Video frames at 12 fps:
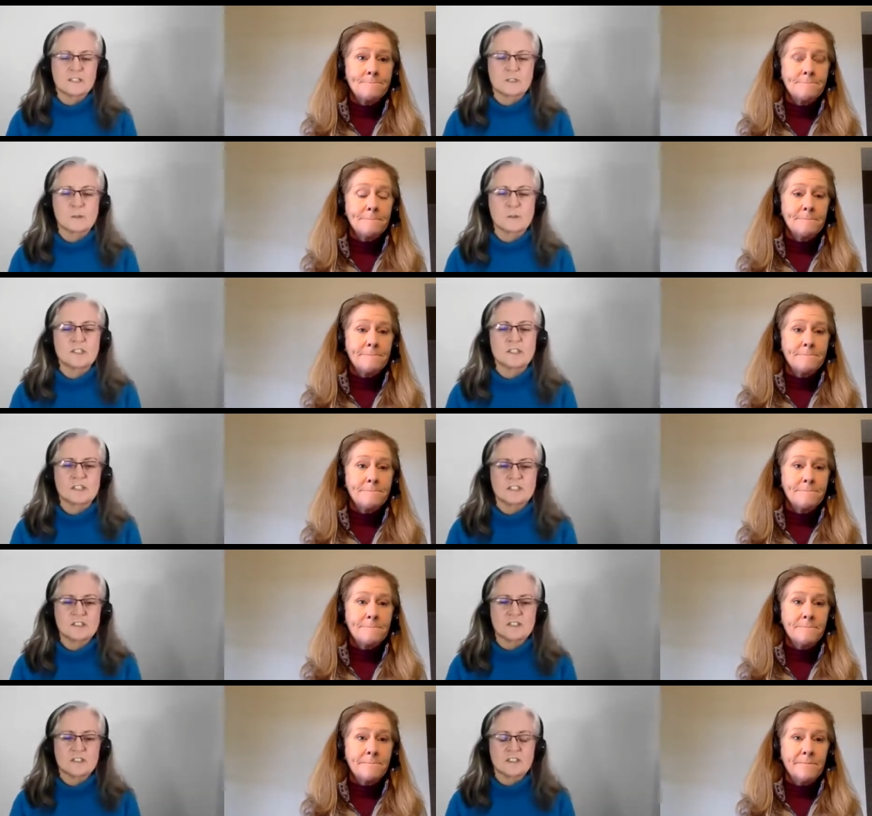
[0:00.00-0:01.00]

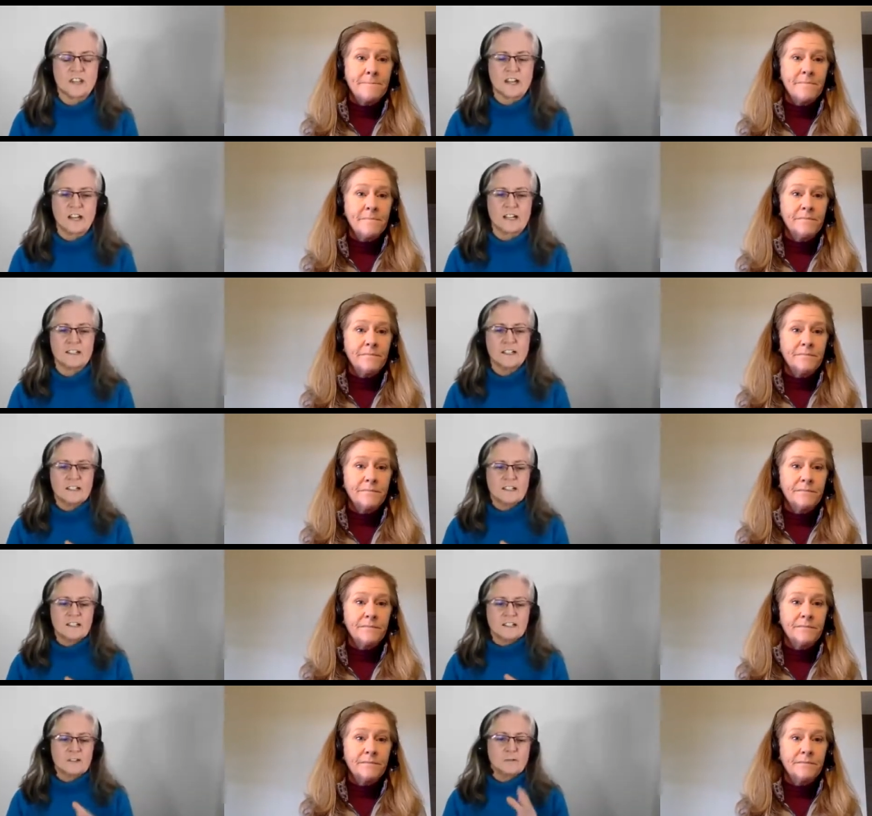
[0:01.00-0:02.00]
Speaker 1: questions that
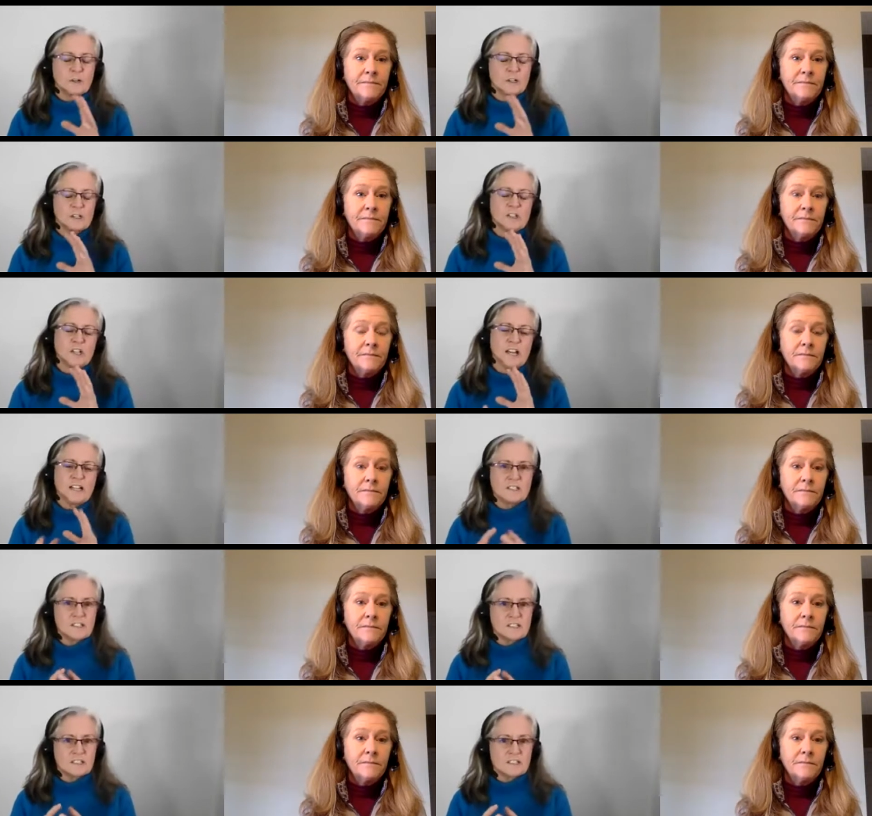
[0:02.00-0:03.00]
if we're
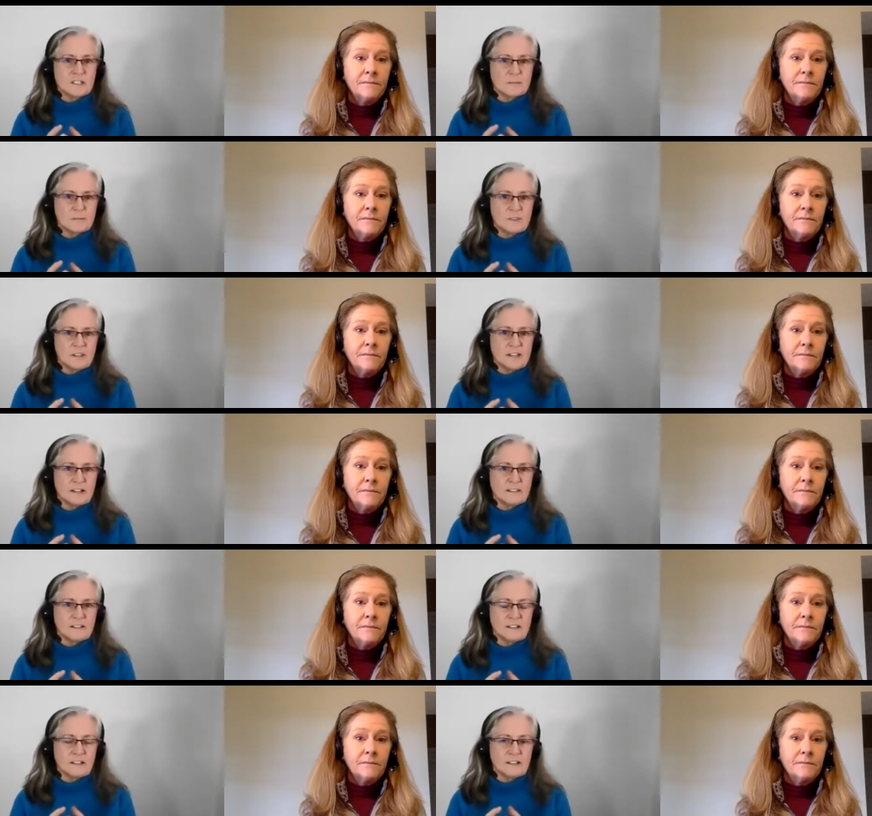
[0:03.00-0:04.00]
changing something
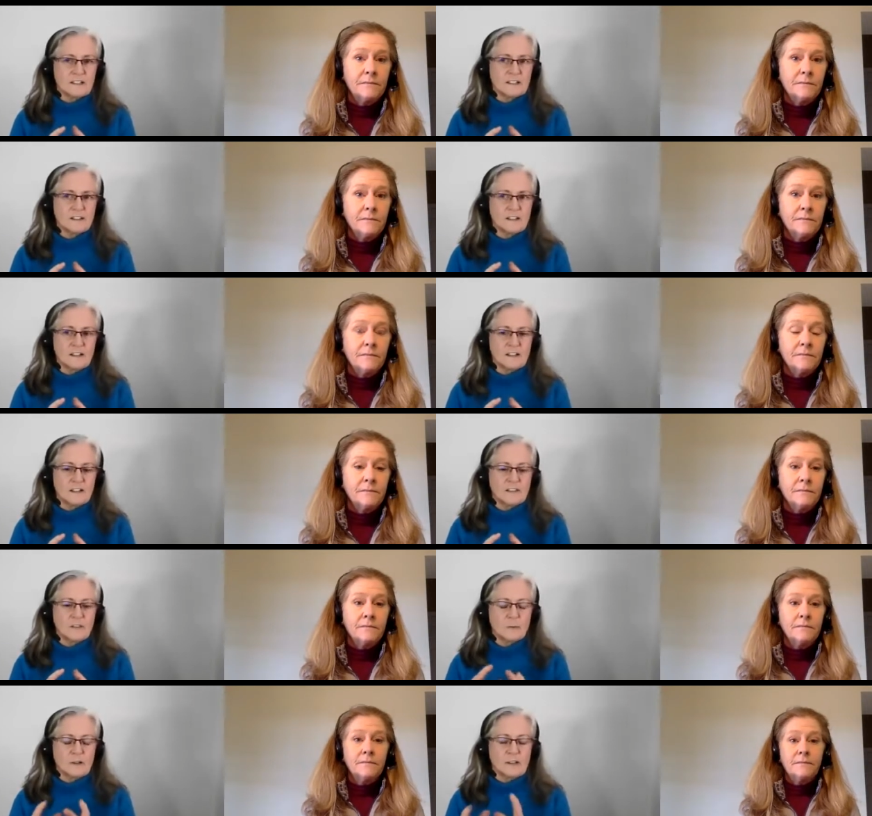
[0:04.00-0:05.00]
and uh,
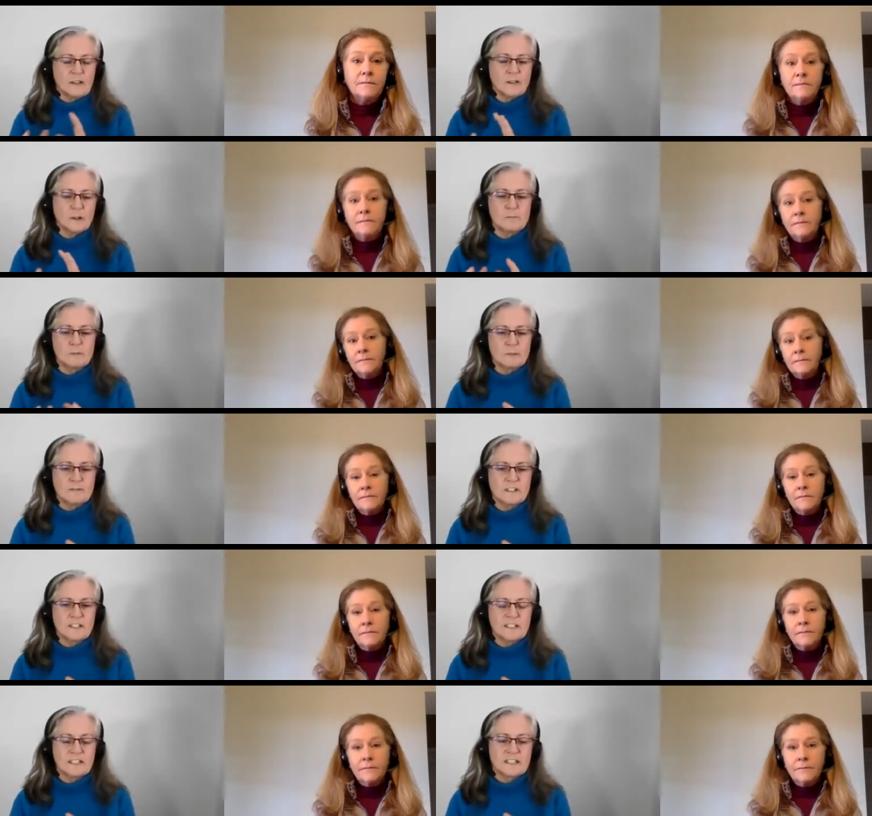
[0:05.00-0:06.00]
the way they're
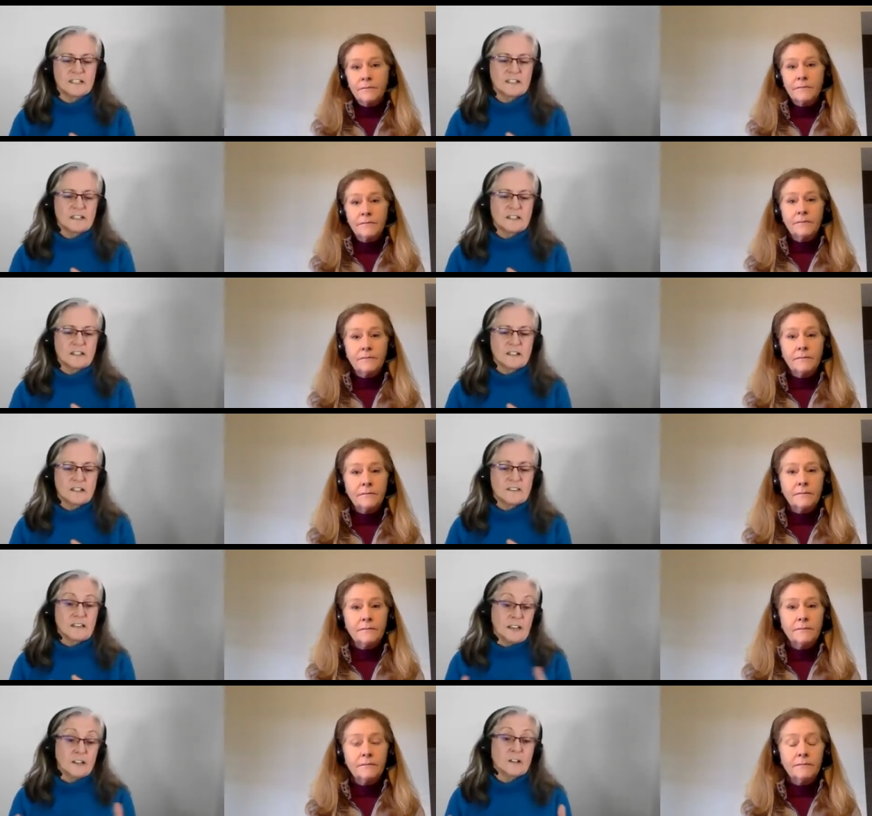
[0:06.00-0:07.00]
moving
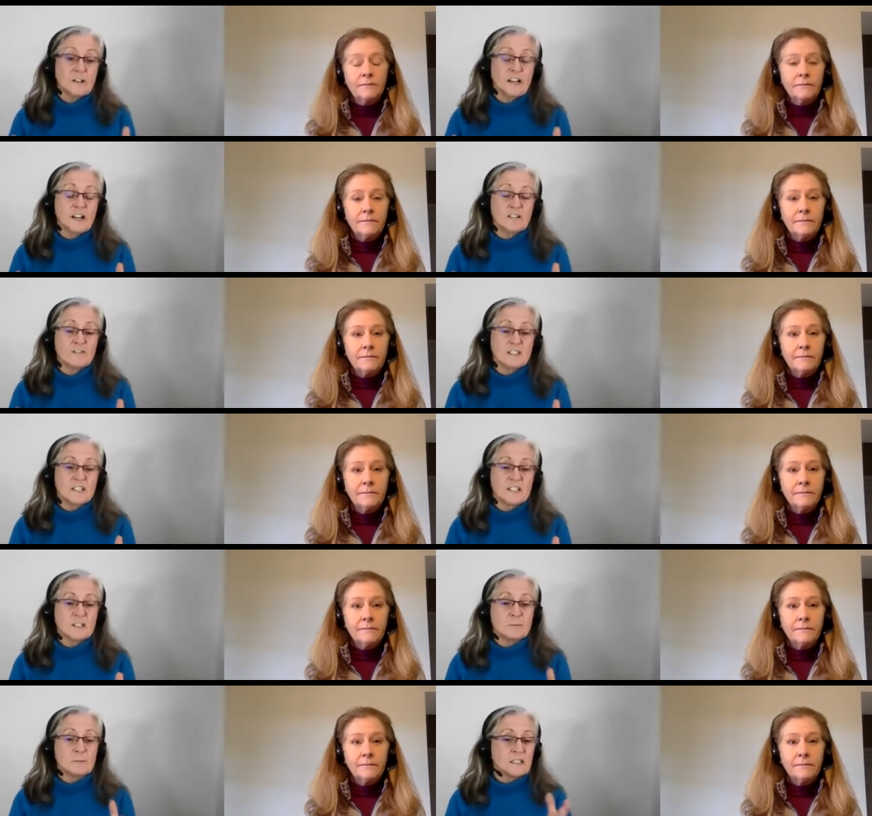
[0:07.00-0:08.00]
they could have
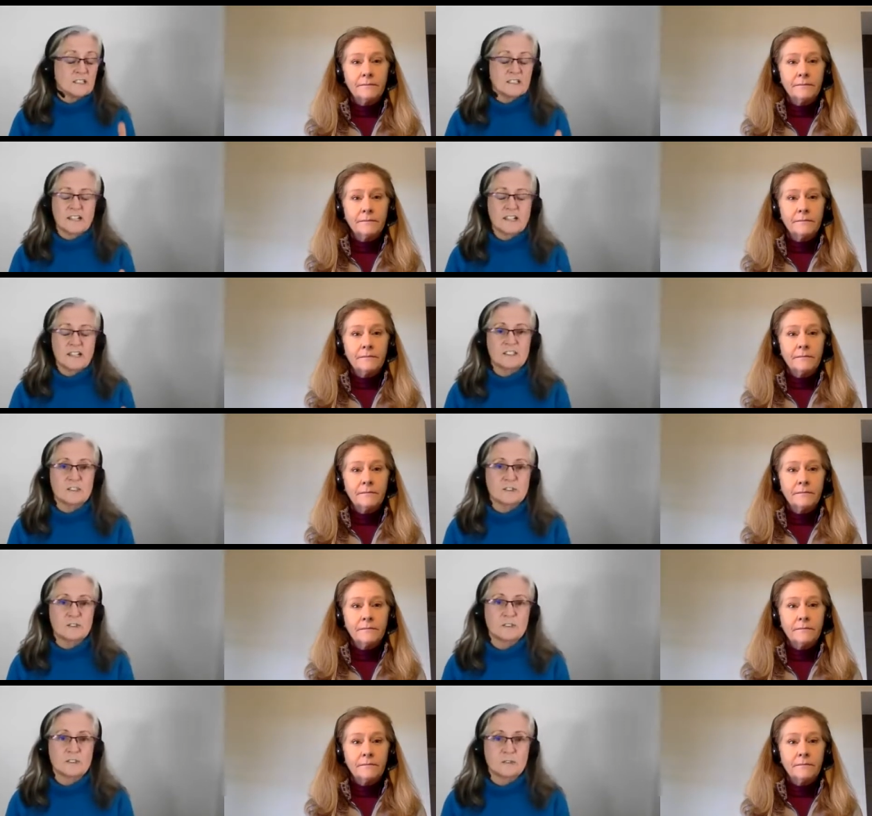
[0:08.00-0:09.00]
fatigue because they haven't
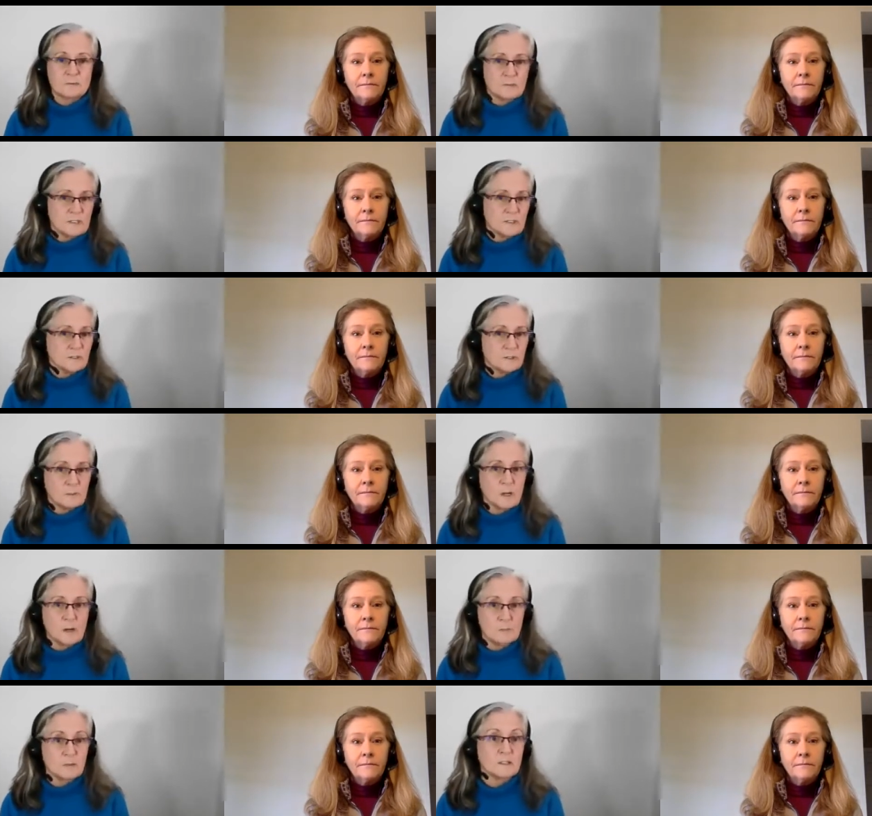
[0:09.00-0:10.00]
used those muscles
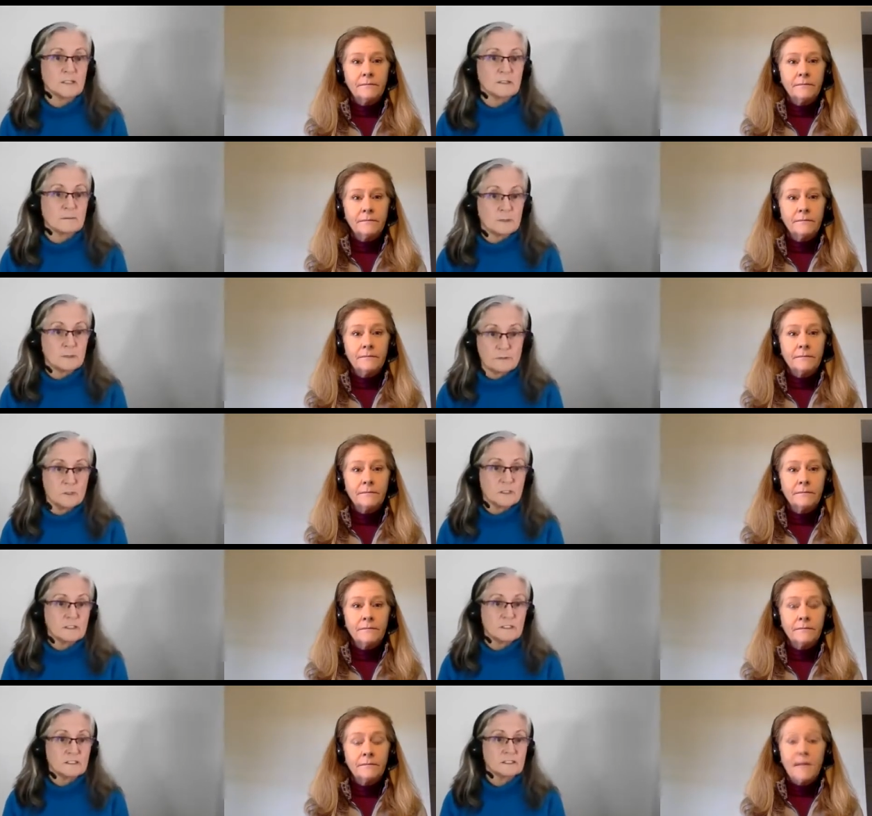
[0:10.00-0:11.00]
properly
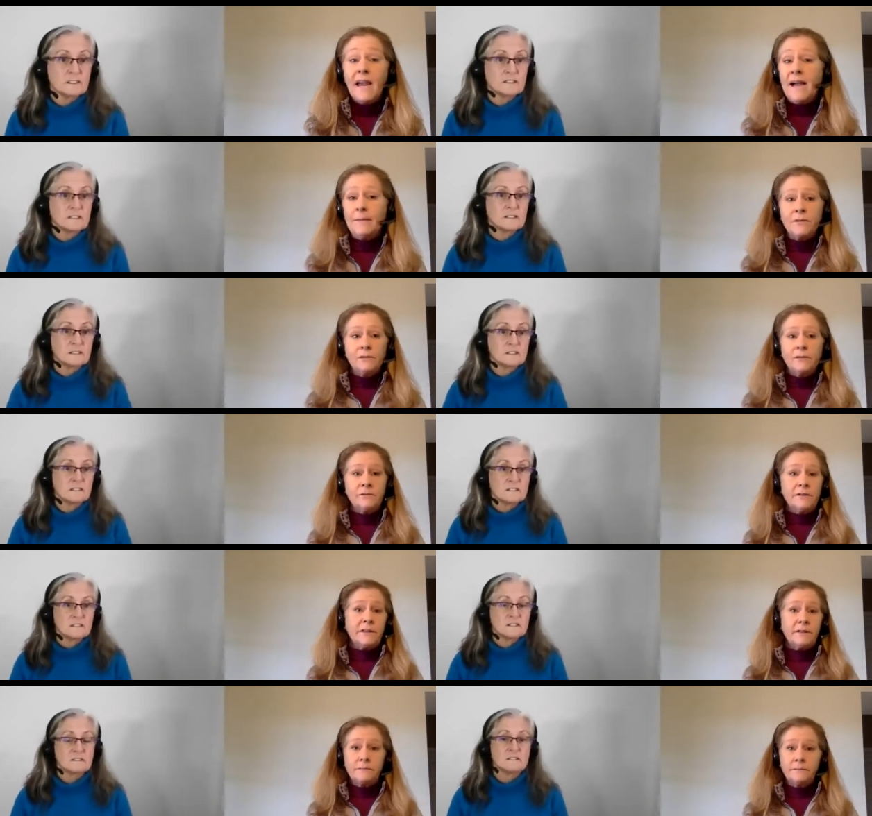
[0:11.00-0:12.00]
before
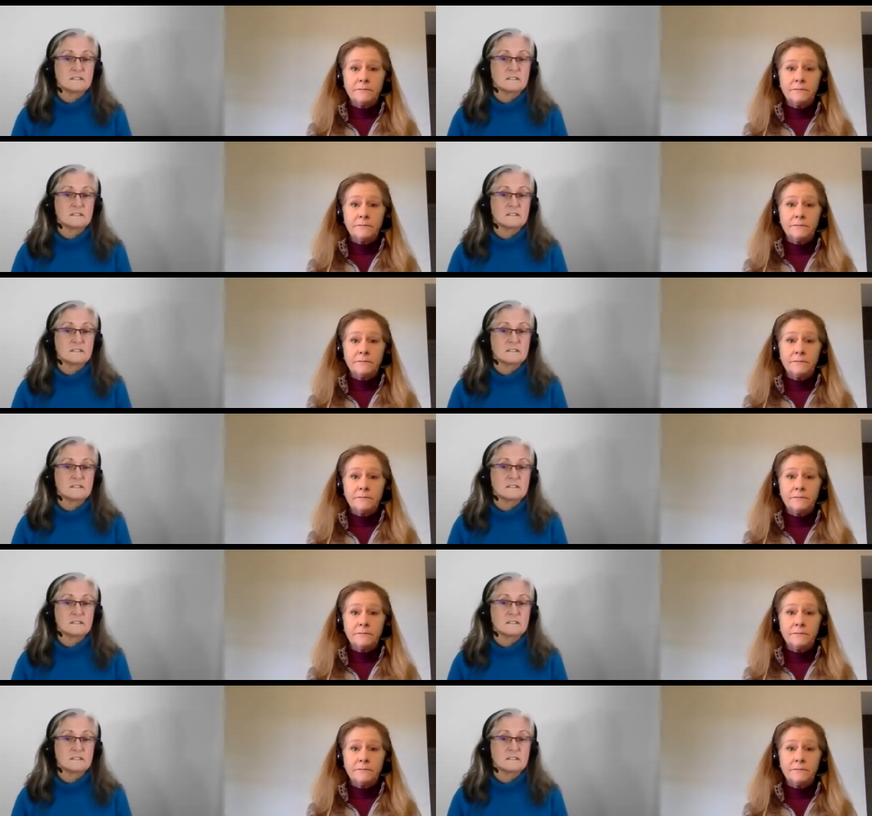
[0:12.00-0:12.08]
Speaker 2: absolutely